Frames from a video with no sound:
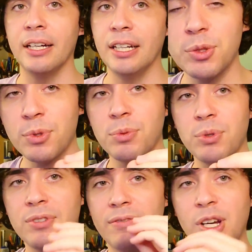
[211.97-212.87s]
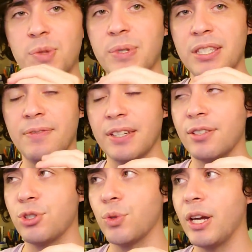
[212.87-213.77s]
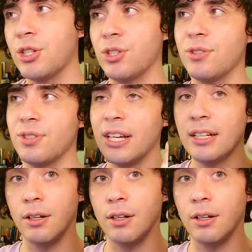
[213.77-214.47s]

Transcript: They're supposed to be used in very specific situations.